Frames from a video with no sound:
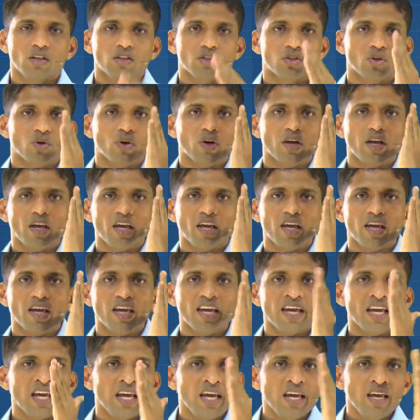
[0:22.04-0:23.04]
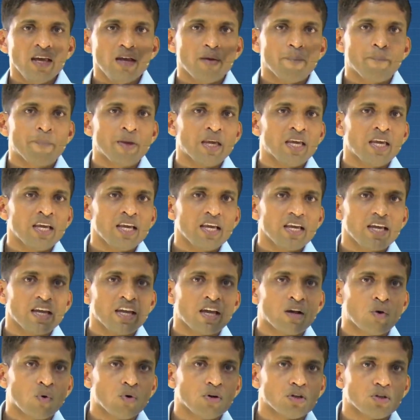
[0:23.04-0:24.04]
So AB
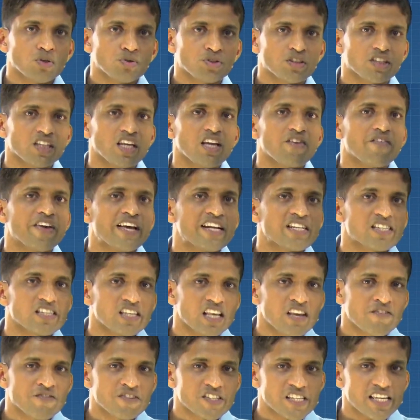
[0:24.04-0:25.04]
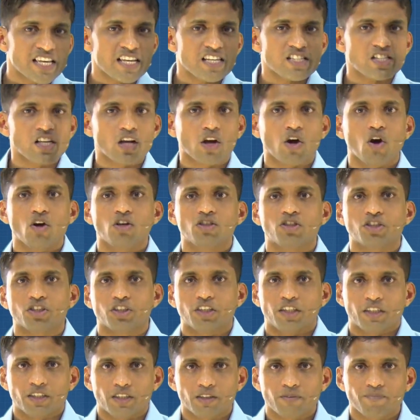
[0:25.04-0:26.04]
equal to C, where if C is a
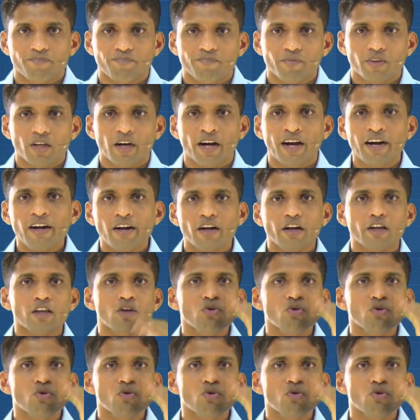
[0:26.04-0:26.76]
constant, right?